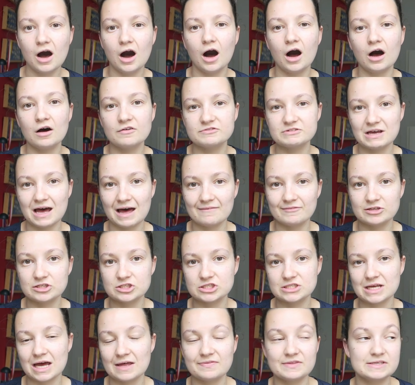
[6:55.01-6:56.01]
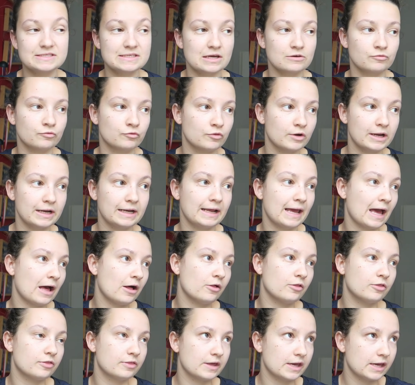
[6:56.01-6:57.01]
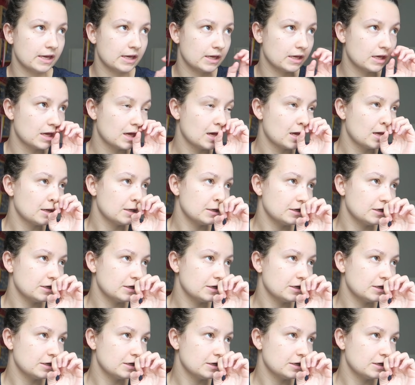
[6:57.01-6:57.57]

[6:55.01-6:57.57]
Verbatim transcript: after having just had this like really healthy,